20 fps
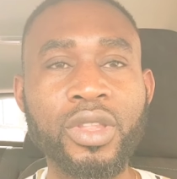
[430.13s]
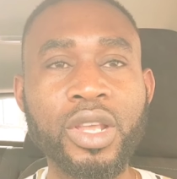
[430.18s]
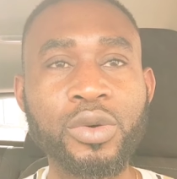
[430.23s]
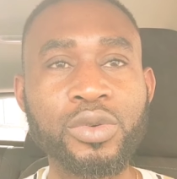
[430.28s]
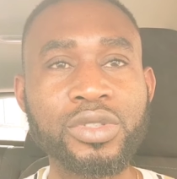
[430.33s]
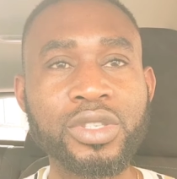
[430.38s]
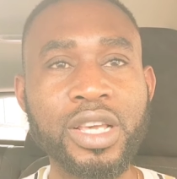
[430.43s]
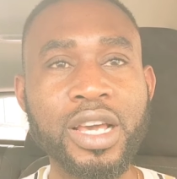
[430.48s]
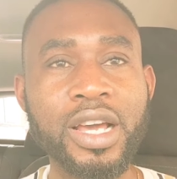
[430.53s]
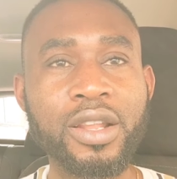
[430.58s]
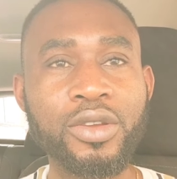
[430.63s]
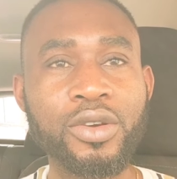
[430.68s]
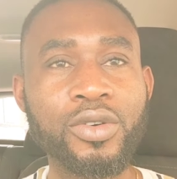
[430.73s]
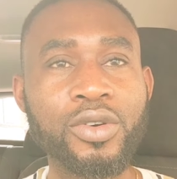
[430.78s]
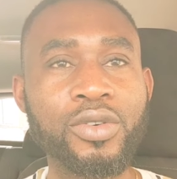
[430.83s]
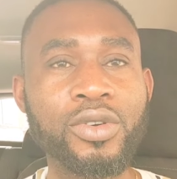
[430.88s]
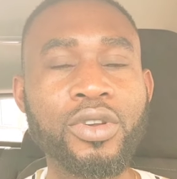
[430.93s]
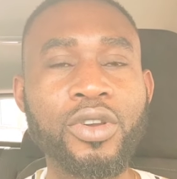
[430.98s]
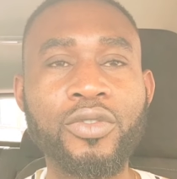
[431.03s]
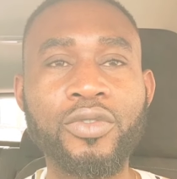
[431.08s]
They will tell
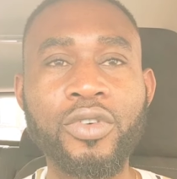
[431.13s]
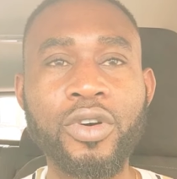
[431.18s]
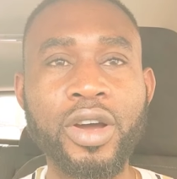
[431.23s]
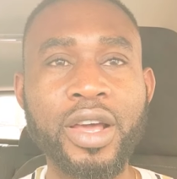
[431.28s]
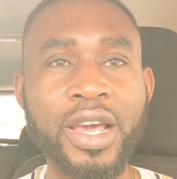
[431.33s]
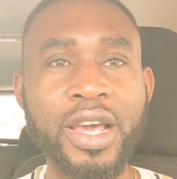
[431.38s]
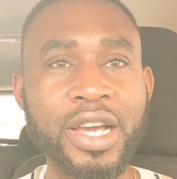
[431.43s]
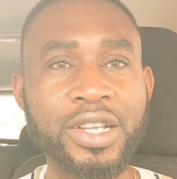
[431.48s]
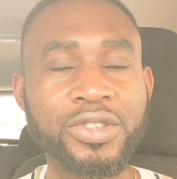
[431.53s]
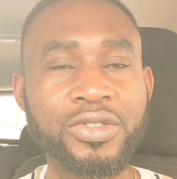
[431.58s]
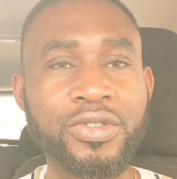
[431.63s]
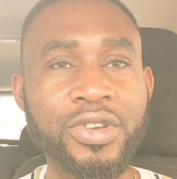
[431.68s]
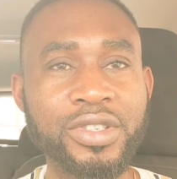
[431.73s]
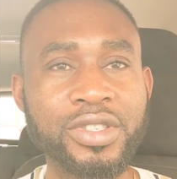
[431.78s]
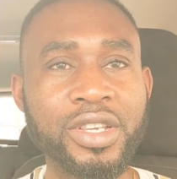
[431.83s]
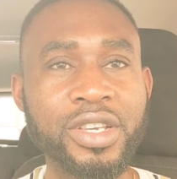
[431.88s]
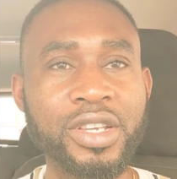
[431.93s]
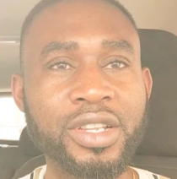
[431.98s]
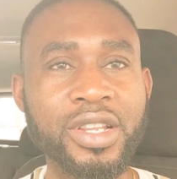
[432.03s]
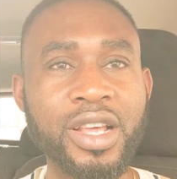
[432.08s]
you for health
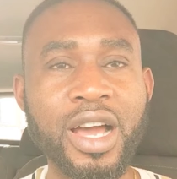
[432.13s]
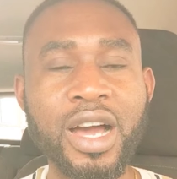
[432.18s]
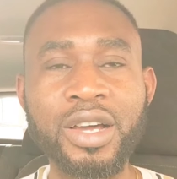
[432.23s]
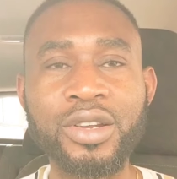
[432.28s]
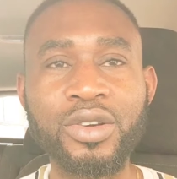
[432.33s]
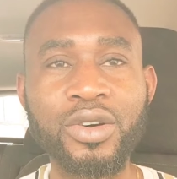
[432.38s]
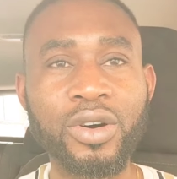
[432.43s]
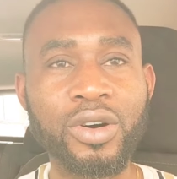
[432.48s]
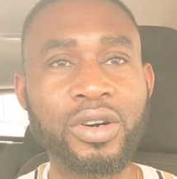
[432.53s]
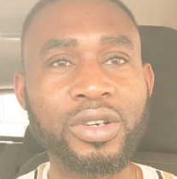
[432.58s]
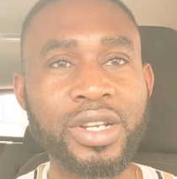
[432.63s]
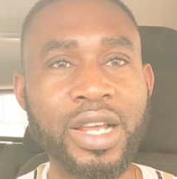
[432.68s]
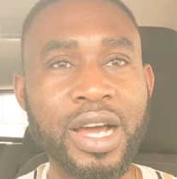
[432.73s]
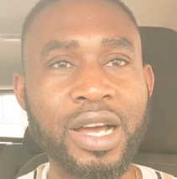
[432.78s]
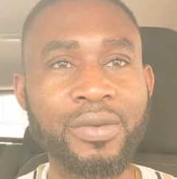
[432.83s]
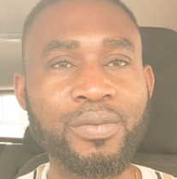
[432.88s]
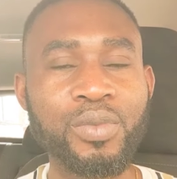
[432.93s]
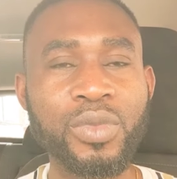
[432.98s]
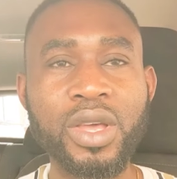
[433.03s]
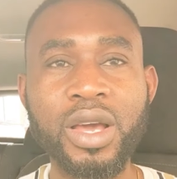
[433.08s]
reasons and all
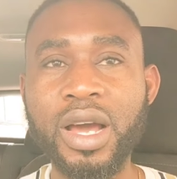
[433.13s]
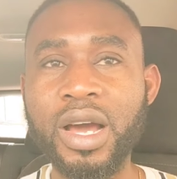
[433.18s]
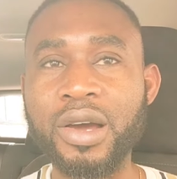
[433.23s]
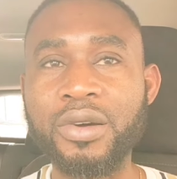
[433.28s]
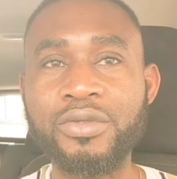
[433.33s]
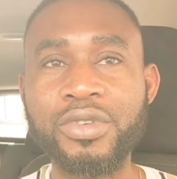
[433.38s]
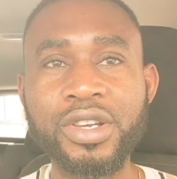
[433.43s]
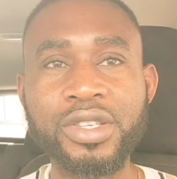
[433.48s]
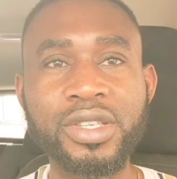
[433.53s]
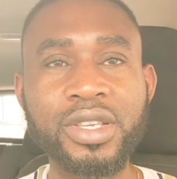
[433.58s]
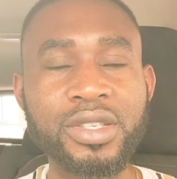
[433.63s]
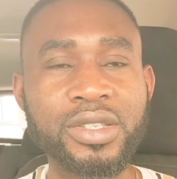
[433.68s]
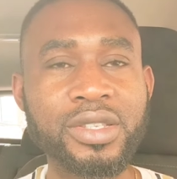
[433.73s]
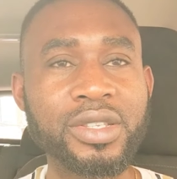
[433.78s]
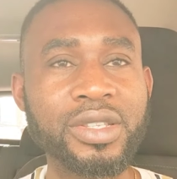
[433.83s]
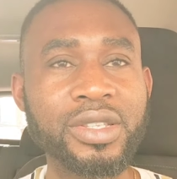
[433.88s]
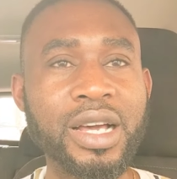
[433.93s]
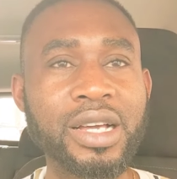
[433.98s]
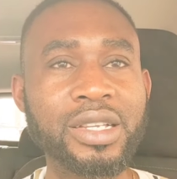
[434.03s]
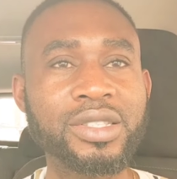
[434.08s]
that,
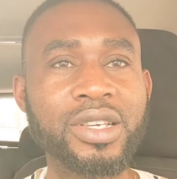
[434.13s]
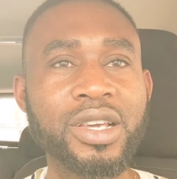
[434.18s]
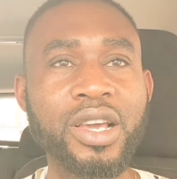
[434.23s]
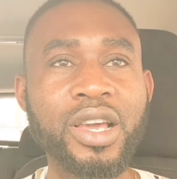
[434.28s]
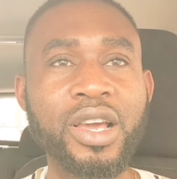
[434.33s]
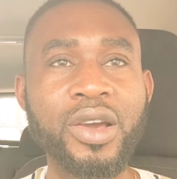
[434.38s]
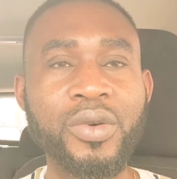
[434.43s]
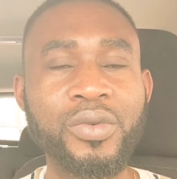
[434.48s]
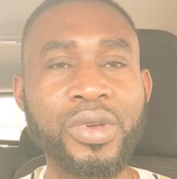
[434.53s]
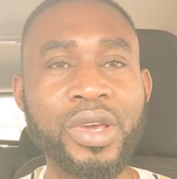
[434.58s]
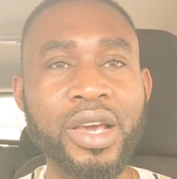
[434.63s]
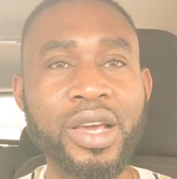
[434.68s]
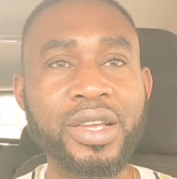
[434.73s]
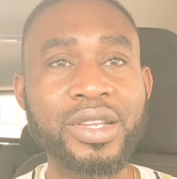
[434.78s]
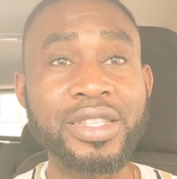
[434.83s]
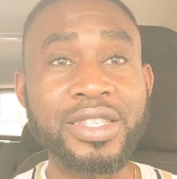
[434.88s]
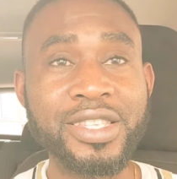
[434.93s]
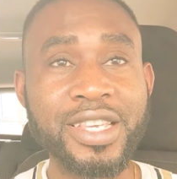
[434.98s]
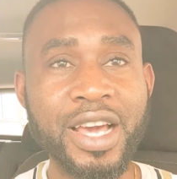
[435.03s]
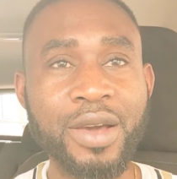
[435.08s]
reasons that were
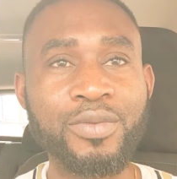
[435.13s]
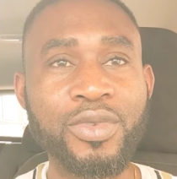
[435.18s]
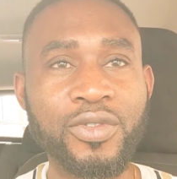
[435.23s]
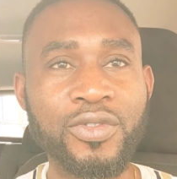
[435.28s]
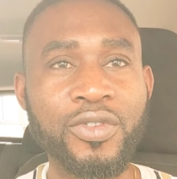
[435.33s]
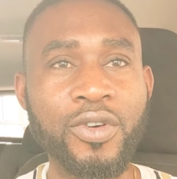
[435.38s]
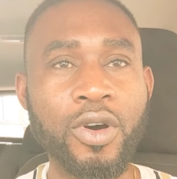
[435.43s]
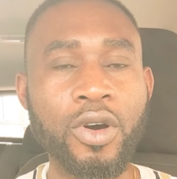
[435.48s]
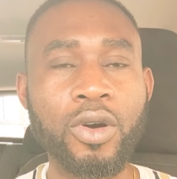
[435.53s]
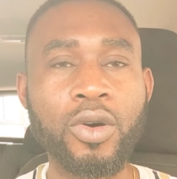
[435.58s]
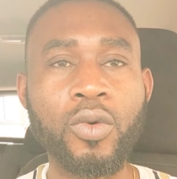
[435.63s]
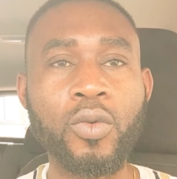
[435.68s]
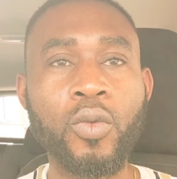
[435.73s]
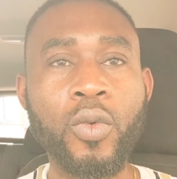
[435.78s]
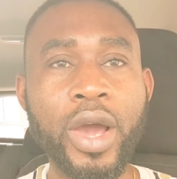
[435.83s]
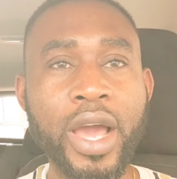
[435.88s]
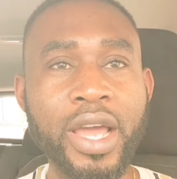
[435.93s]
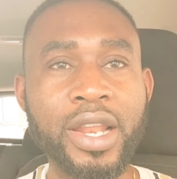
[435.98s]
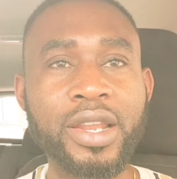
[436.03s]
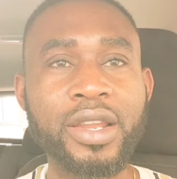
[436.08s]
there before
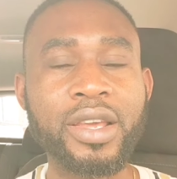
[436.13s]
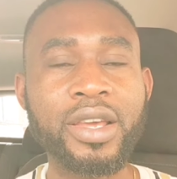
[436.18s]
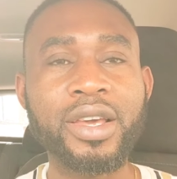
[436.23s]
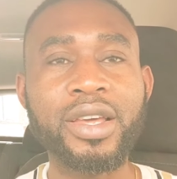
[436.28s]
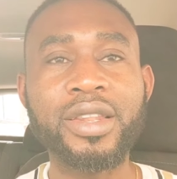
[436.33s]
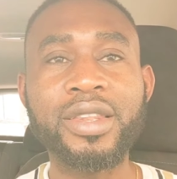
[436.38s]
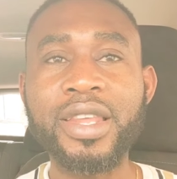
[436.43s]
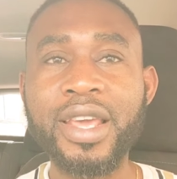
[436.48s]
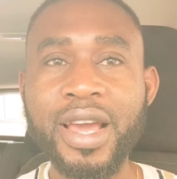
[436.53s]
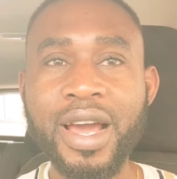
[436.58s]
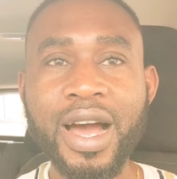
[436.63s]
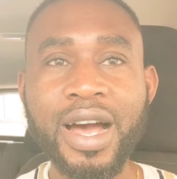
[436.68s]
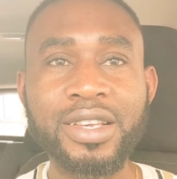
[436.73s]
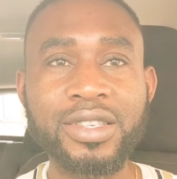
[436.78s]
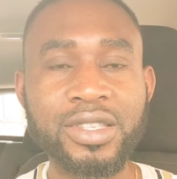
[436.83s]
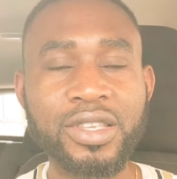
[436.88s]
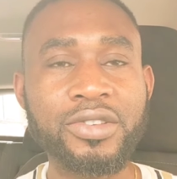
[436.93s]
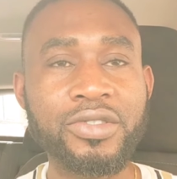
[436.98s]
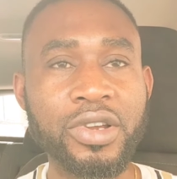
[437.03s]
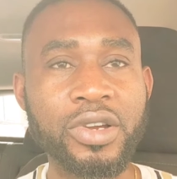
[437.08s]
when they are
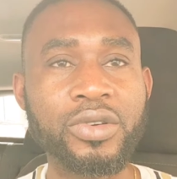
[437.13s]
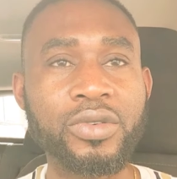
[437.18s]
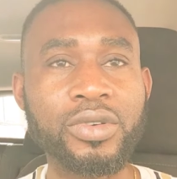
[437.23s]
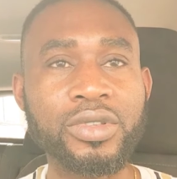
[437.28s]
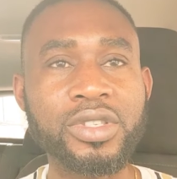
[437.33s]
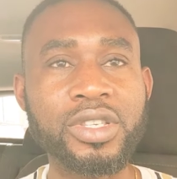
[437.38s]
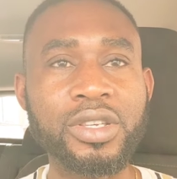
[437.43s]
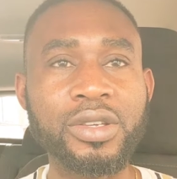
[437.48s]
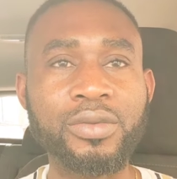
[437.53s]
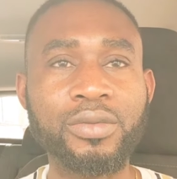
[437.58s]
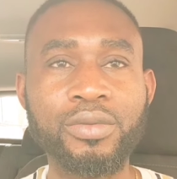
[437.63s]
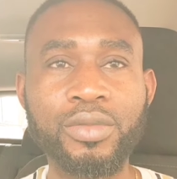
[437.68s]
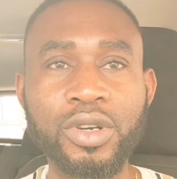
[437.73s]
still recruiting.